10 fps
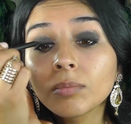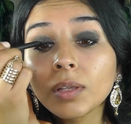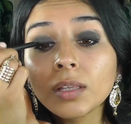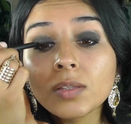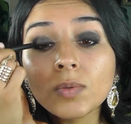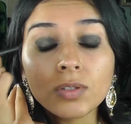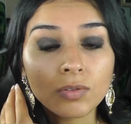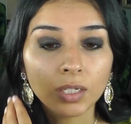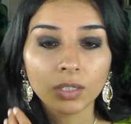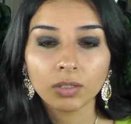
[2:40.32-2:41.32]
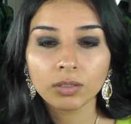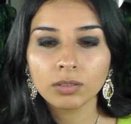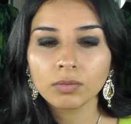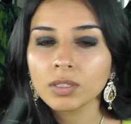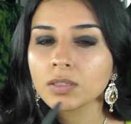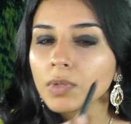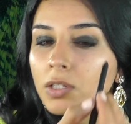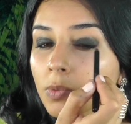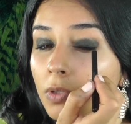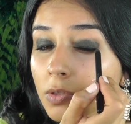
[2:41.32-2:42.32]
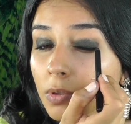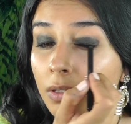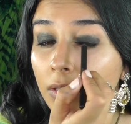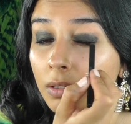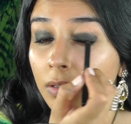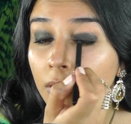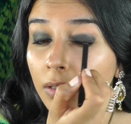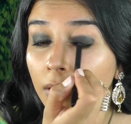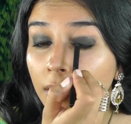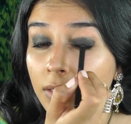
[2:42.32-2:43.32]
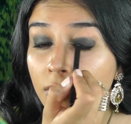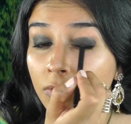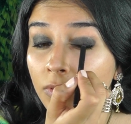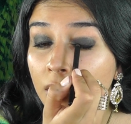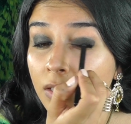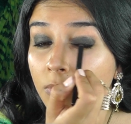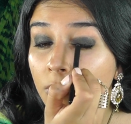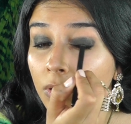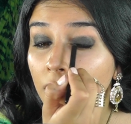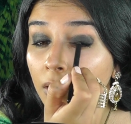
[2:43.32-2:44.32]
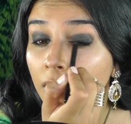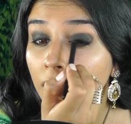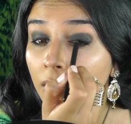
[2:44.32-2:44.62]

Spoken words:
But this one's really good, this Smashbox one. It glides on really smoothly.